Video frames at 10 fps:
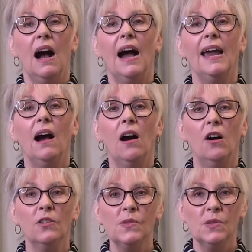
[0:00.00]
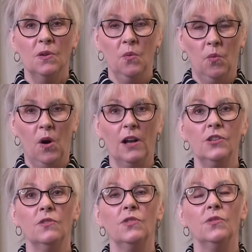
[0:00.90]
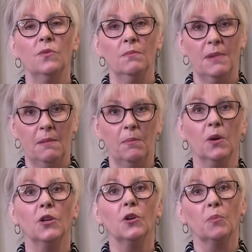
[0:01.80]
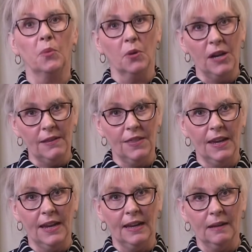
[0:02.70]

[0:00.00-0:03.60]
I also want you to remember your breathing.